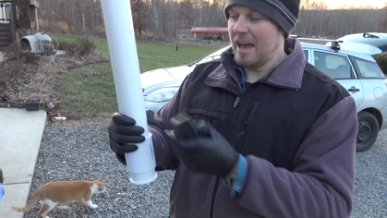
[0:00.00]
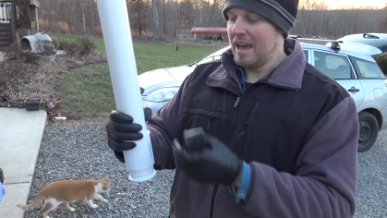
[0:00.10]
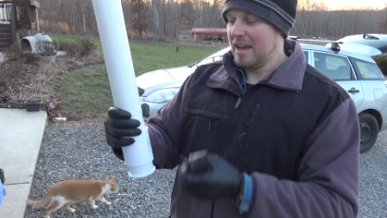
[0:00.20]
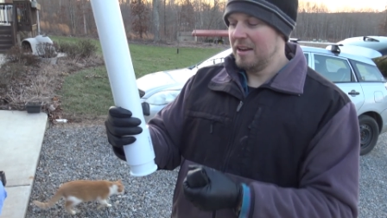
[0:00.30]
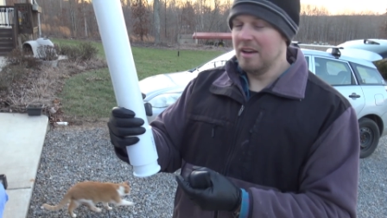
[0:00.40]

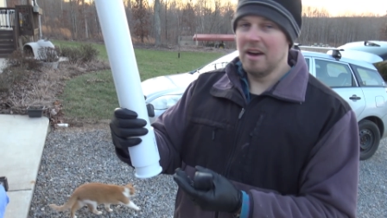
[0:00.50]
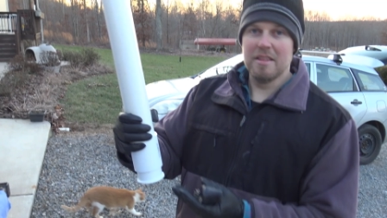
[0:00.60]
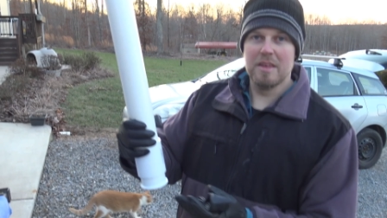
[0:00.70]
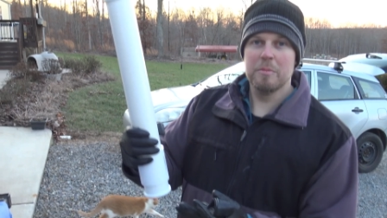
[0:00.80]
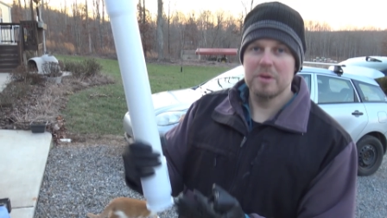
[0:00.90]
and uh,
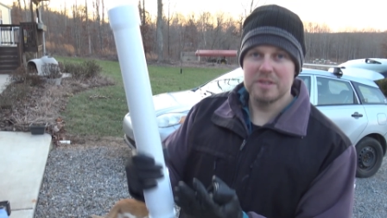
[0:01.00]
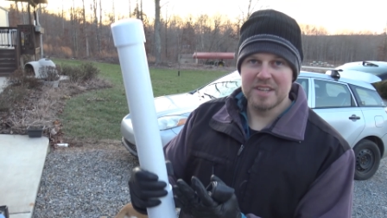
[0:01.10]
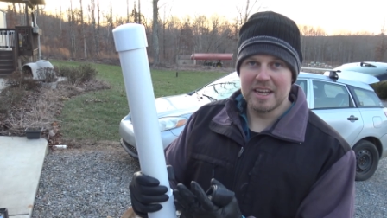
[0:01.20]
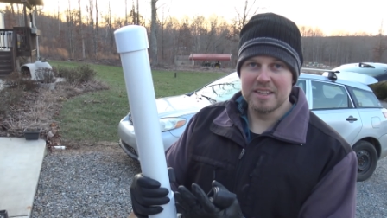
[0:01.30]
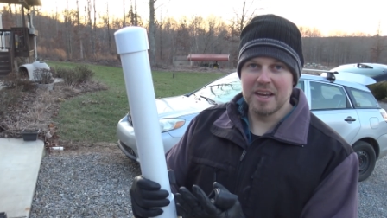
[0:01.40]
then put the
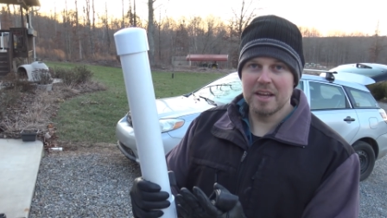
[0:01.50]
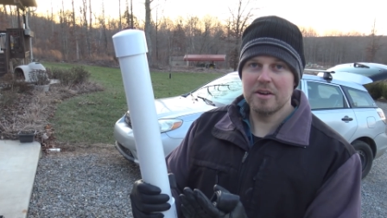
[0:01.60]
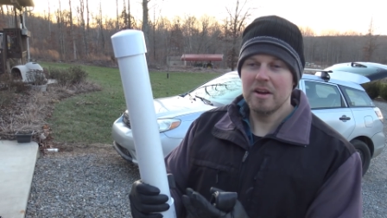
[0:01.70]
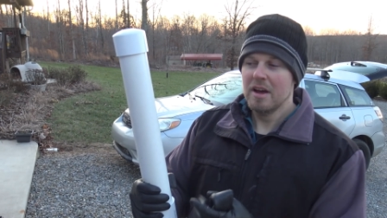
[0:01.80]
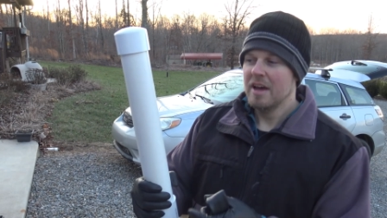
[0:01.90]
tank together.